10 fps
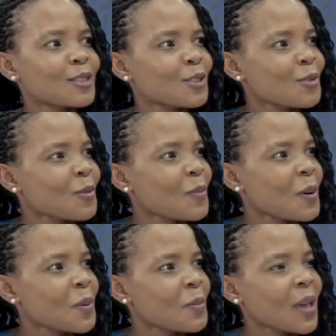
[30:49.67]
you
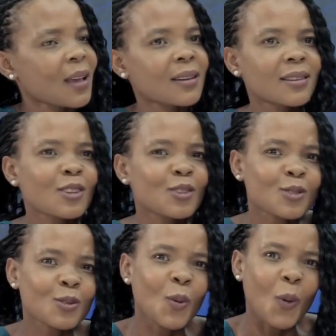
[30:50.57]
remember me? And you're
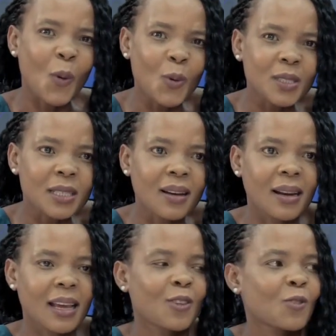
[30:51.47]
so old now,
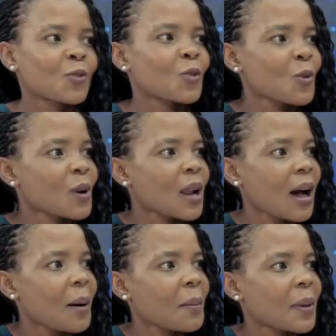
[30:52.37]
like you've grown
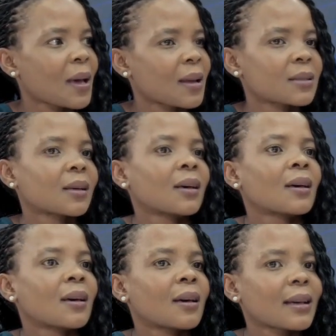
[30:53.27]
up. And
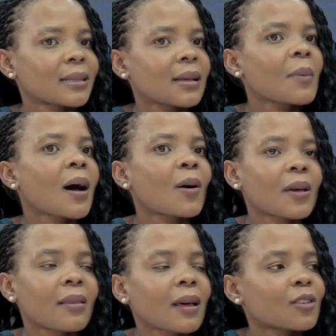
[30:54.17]
somehow
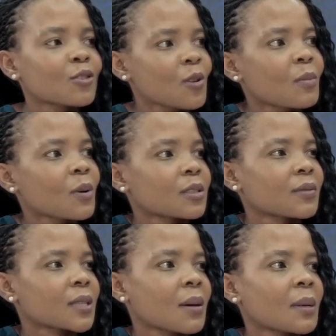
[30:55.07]
in that short amount of
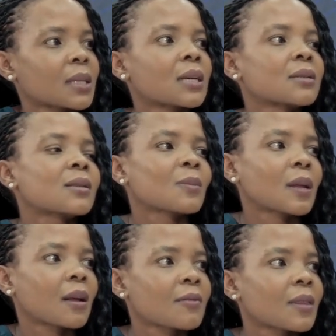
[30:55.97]
time, I touched them
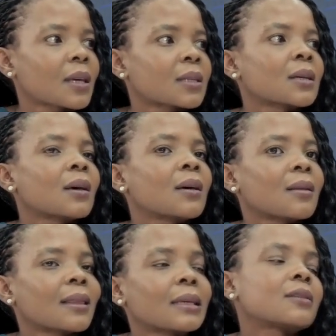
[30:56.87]
enough that
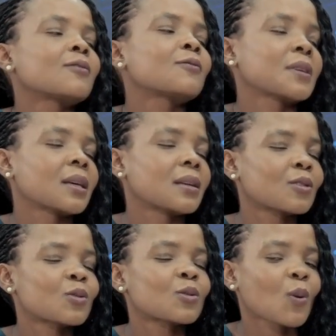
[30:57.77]
they didn't forget.
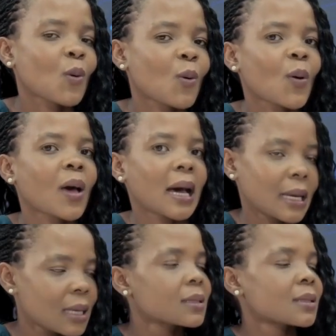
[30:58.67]
So I
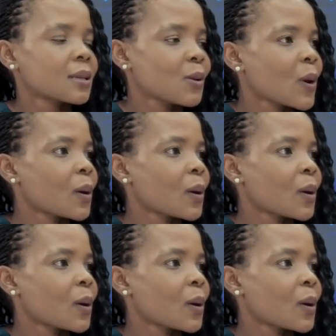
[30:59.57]
can see why it